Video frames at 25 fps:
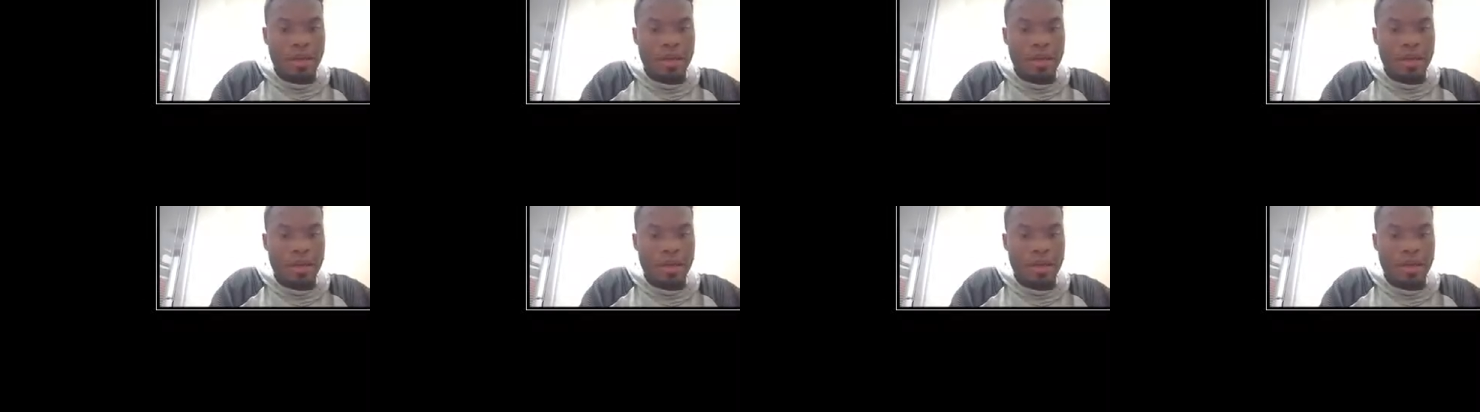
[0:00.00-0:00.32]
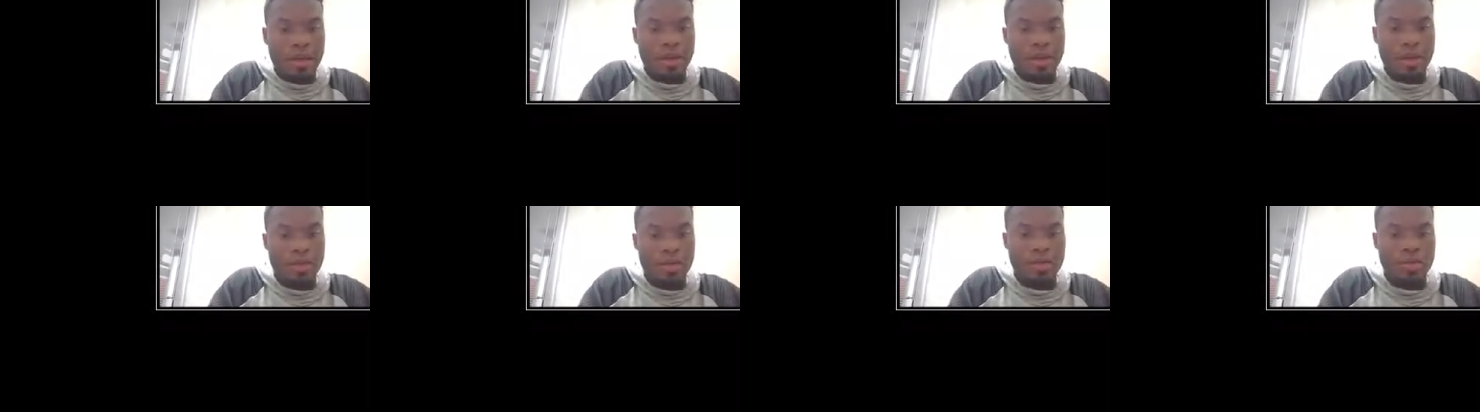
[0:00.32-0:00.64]

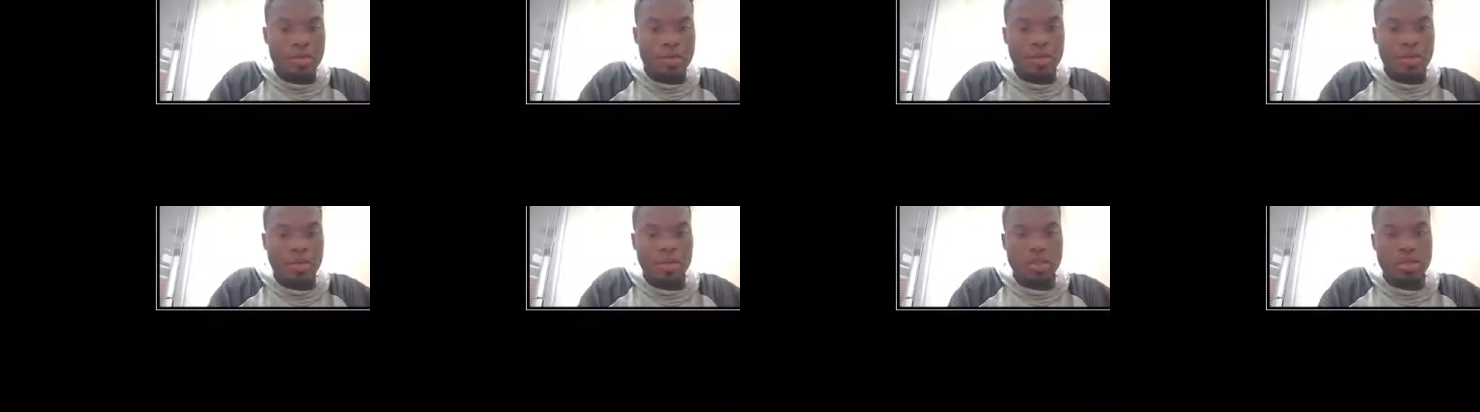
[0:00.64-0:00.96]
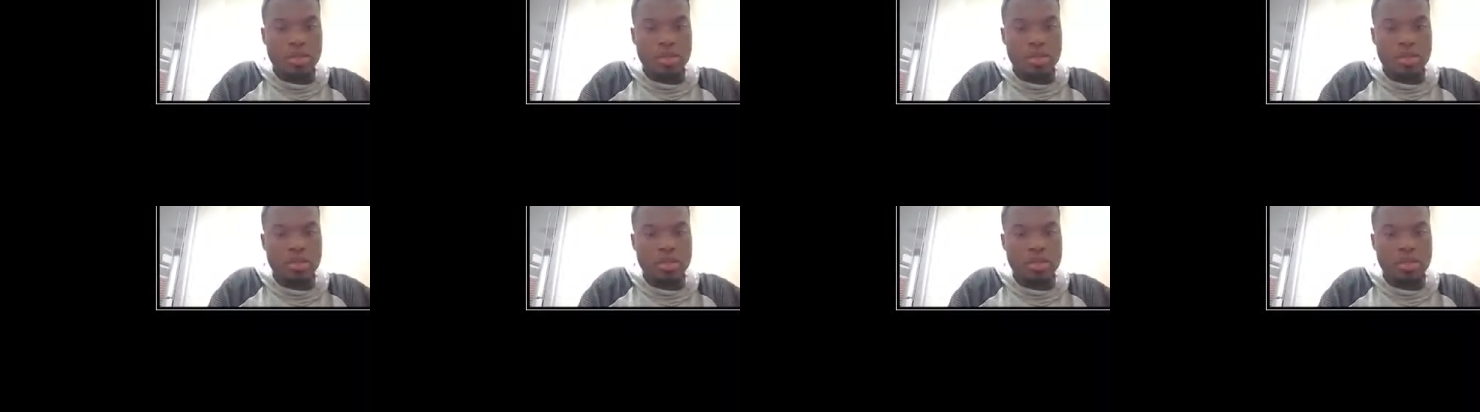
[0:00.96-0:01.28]
at the
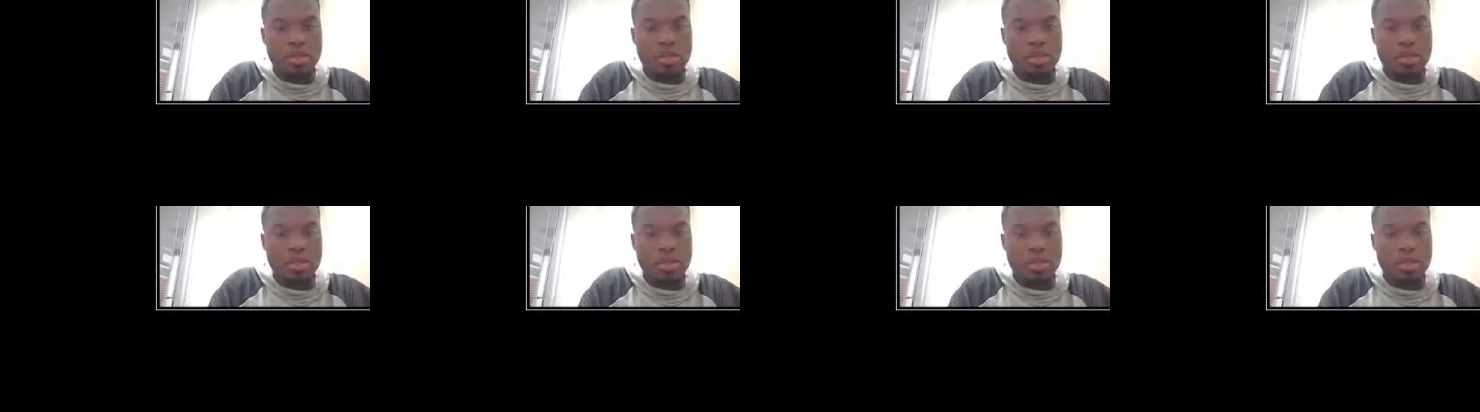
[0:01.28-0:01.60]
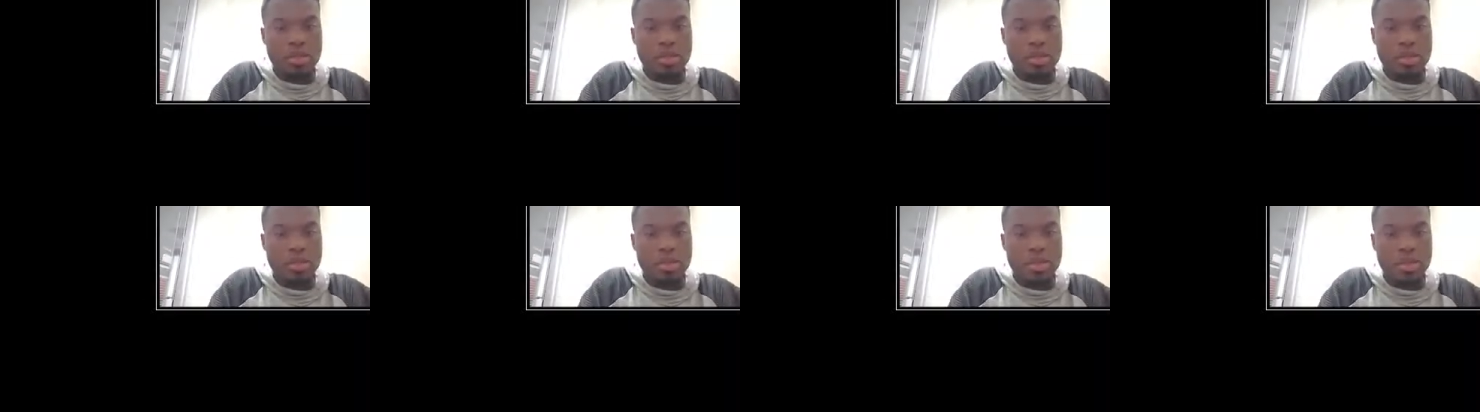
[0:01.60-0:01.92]

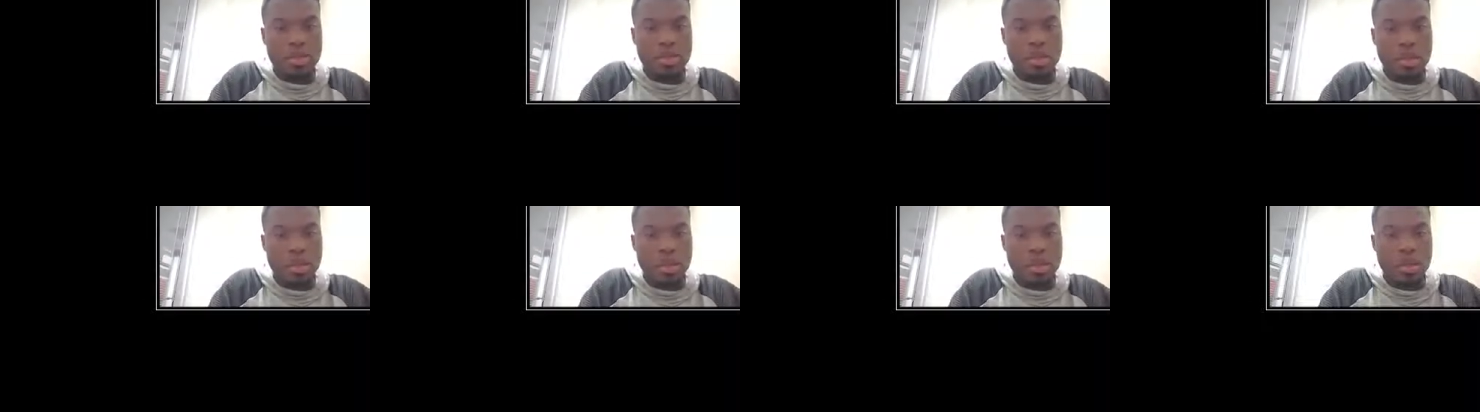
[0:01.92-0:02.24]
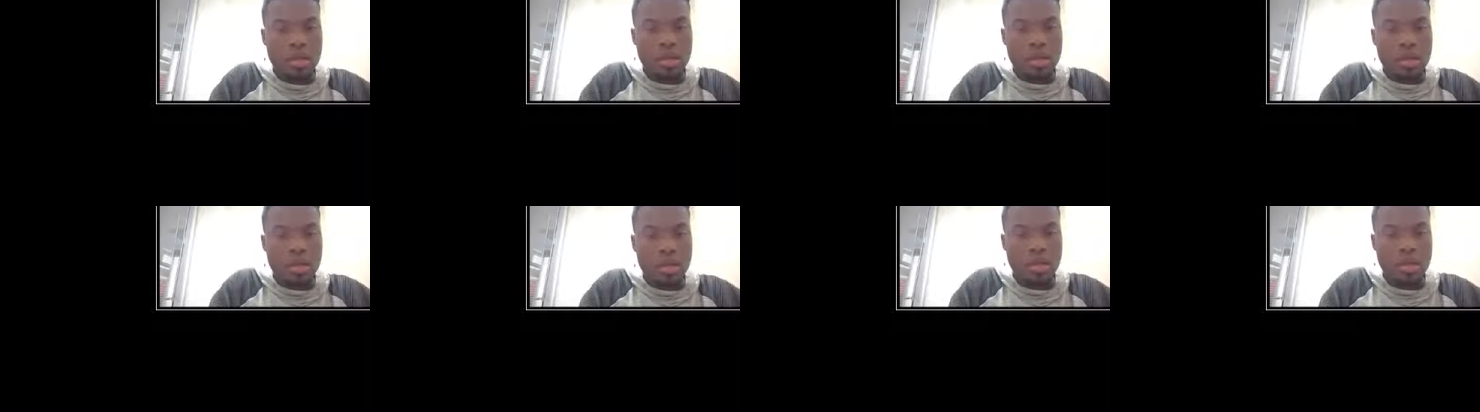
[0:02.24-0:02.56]
positions
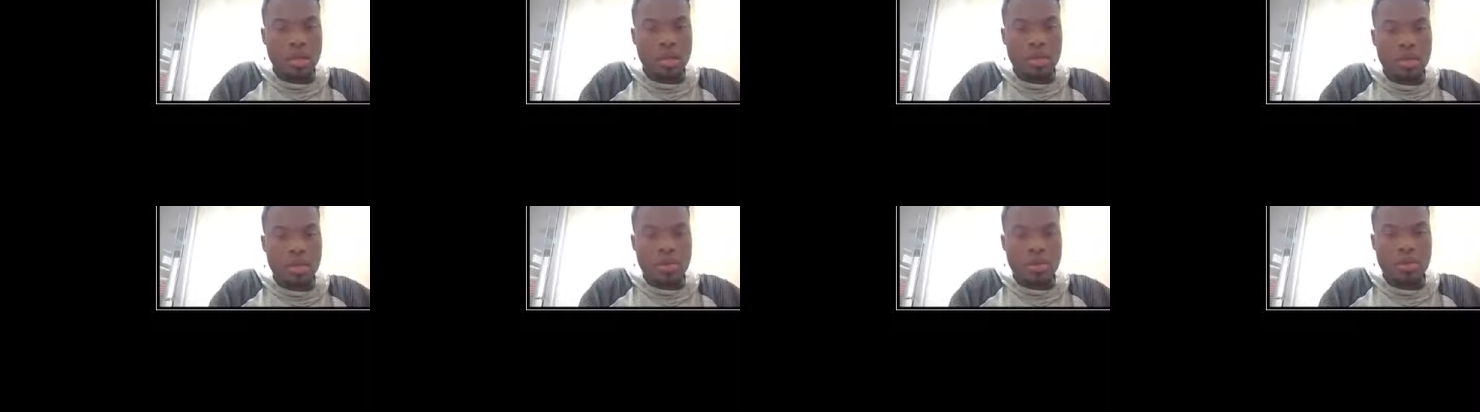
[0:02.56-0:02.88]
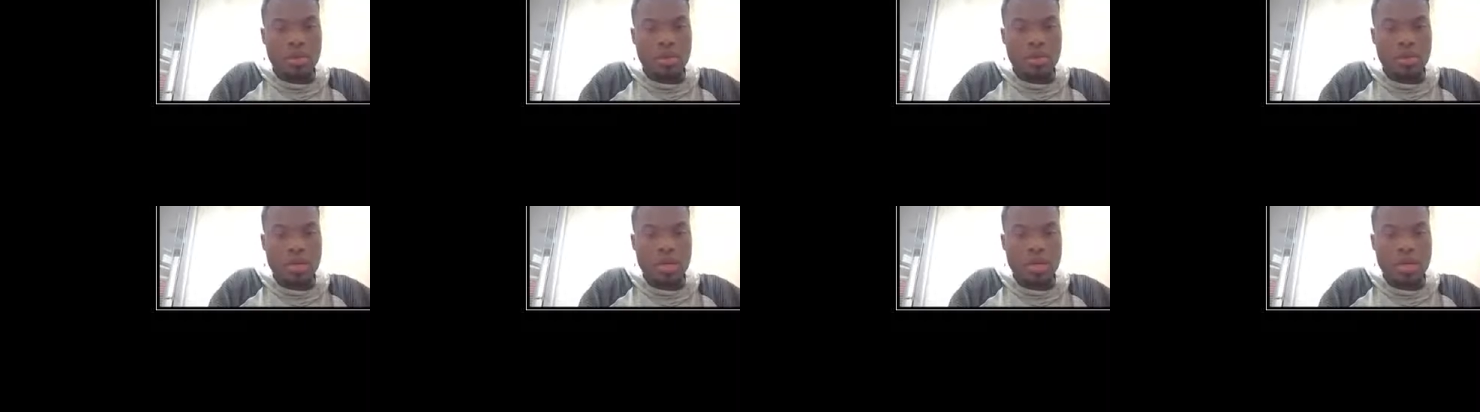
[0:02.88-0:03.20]

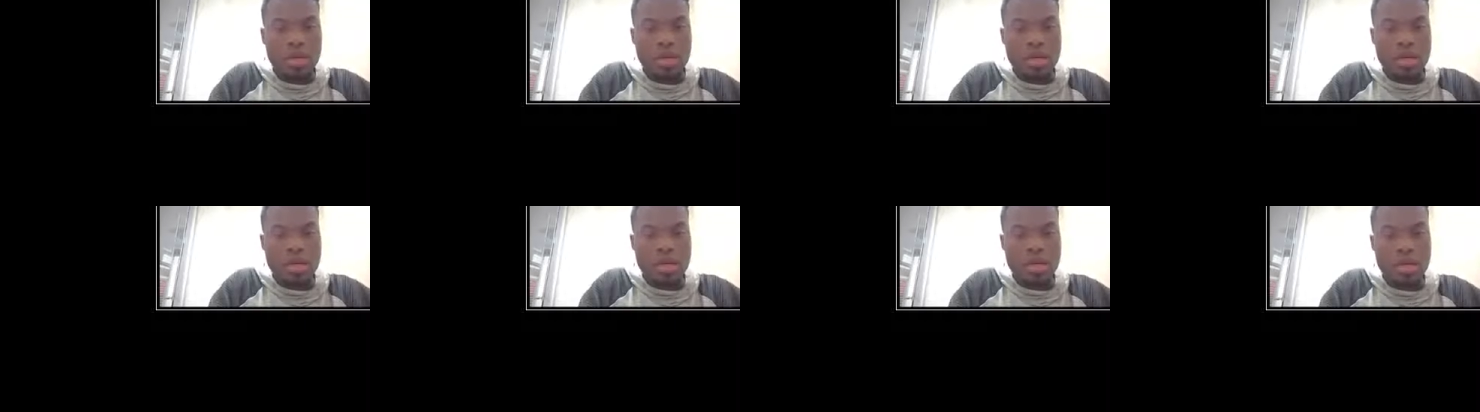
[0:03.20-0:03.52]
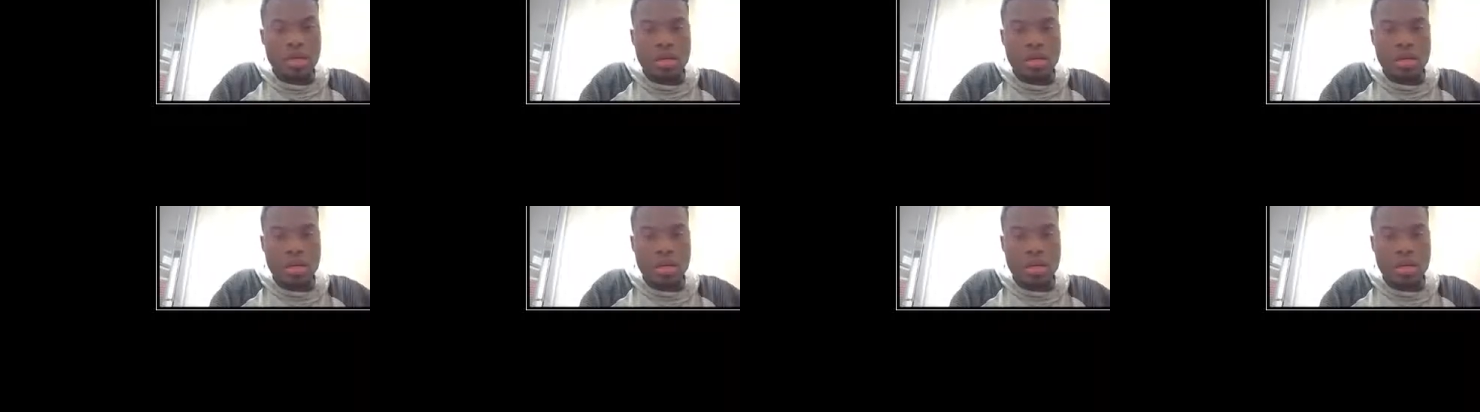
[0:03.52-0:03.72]
3